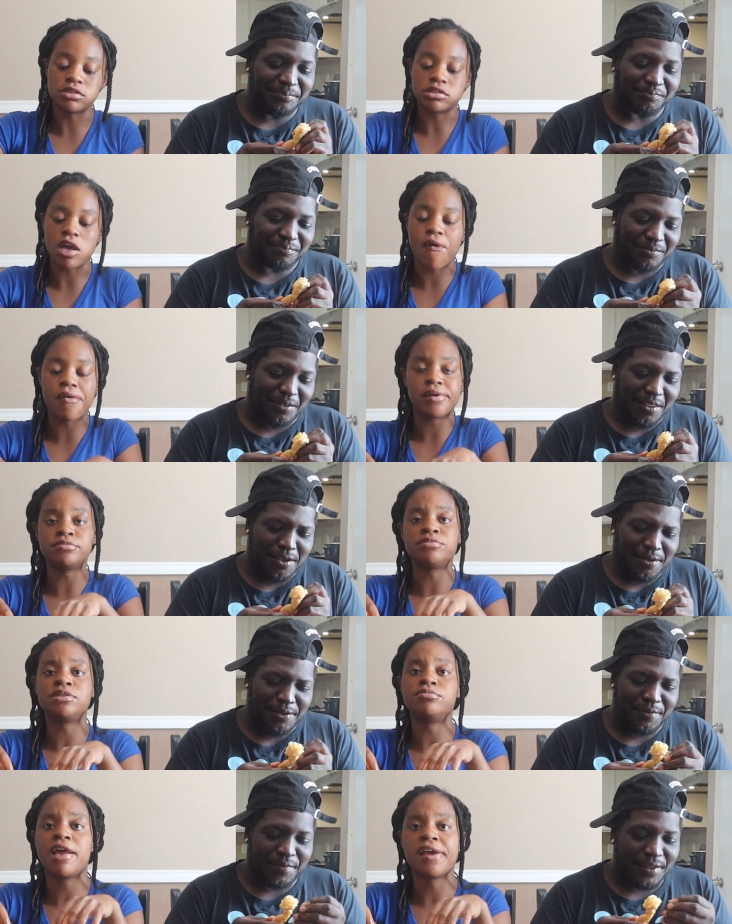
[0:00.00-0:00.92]
Speaker 1: And so
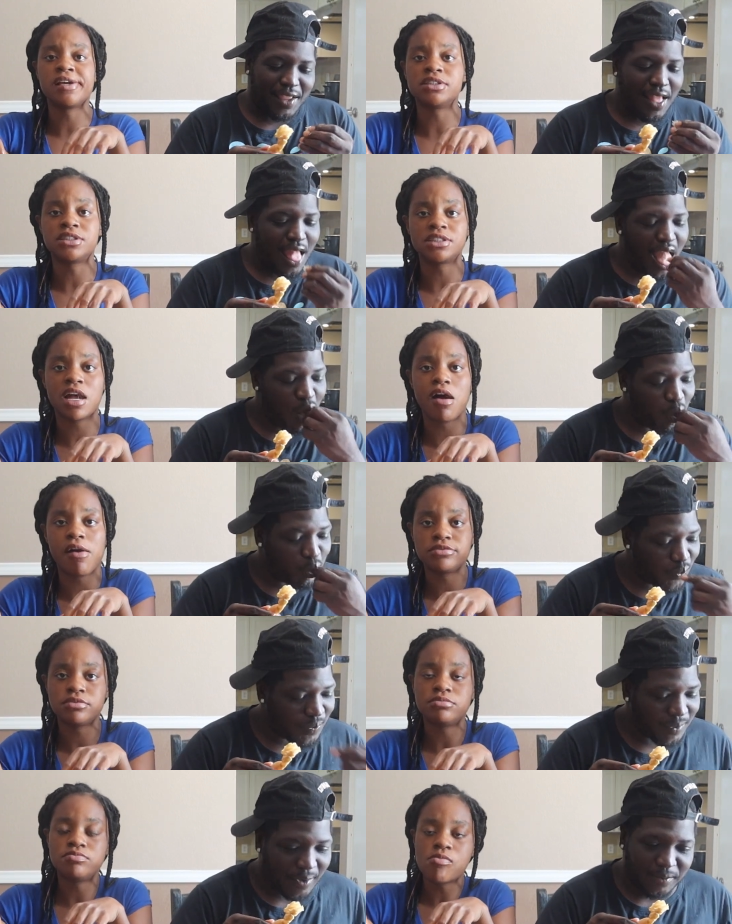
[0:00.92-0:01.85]
I'm gonna be making stuff,
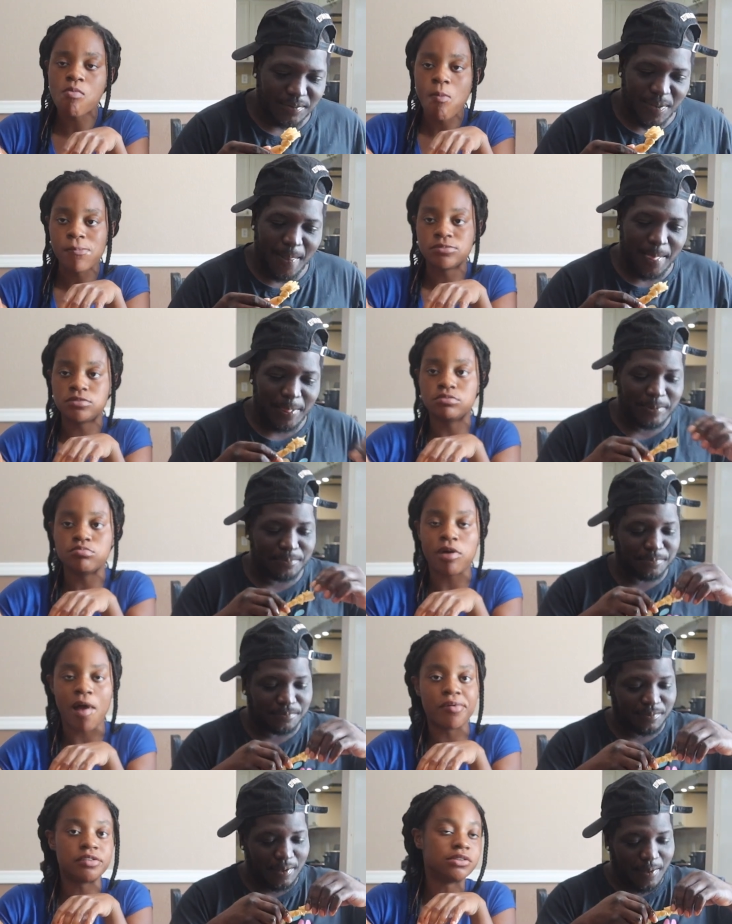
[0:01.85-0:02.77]

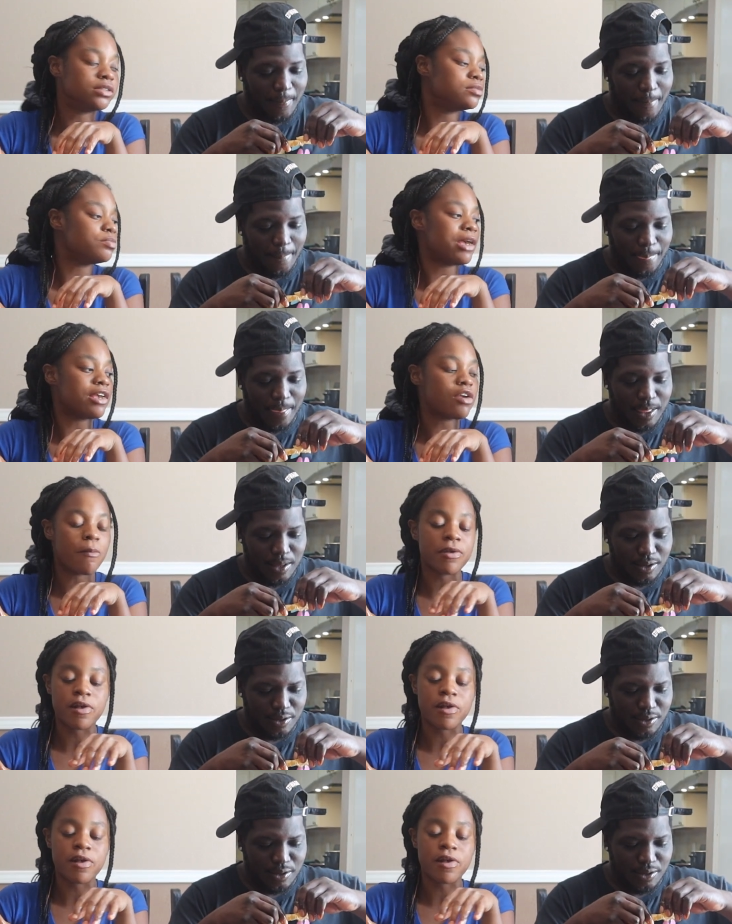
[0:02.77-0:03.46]
barbecue. They gonna be